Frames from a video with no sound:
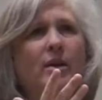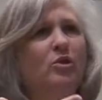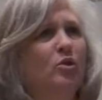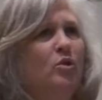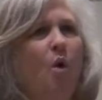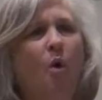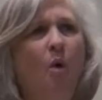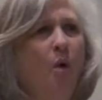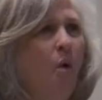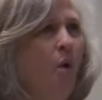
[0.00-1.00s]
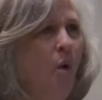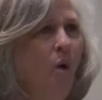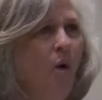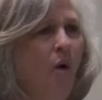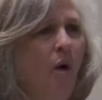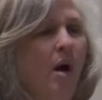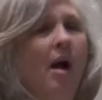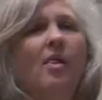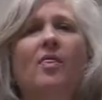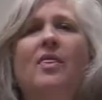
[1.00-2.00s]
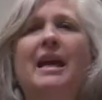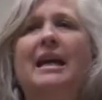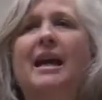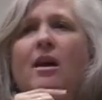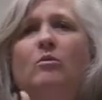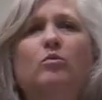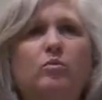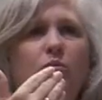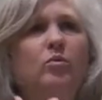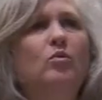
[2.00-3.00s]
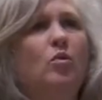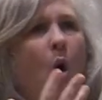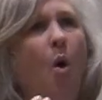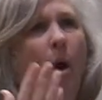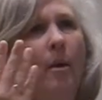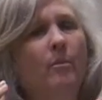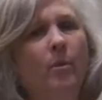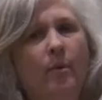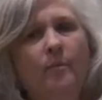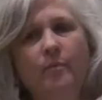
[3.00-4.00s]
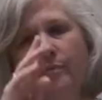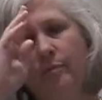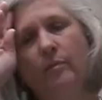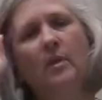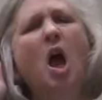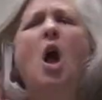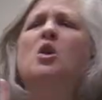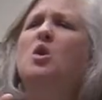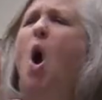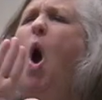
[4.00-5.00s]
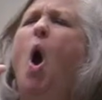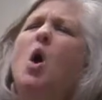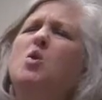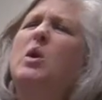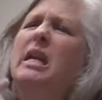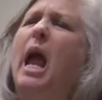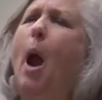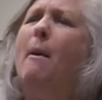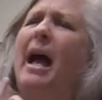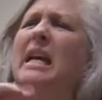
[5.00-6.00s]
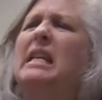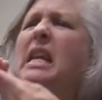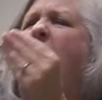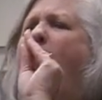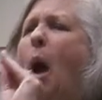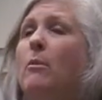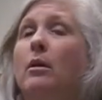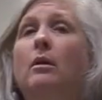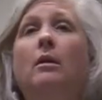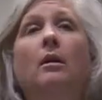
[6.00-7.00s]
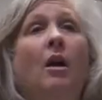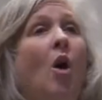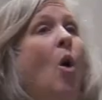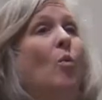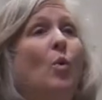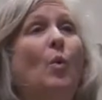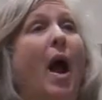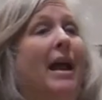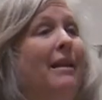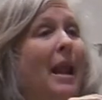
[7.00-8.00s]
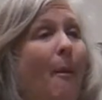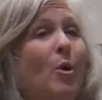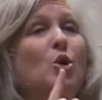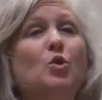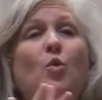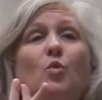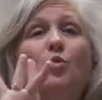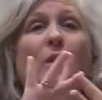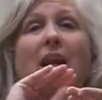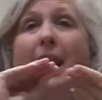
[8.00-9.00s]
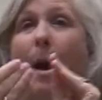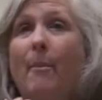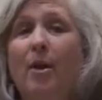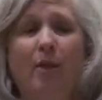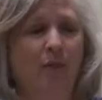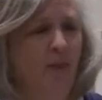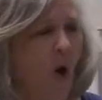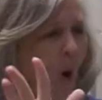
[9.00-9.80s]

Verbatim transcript: This is a matter of production. Oh, say all you care about is numbers. It takes numbers to reach numbers. I mean, the whole book in the Bible about it. Get mad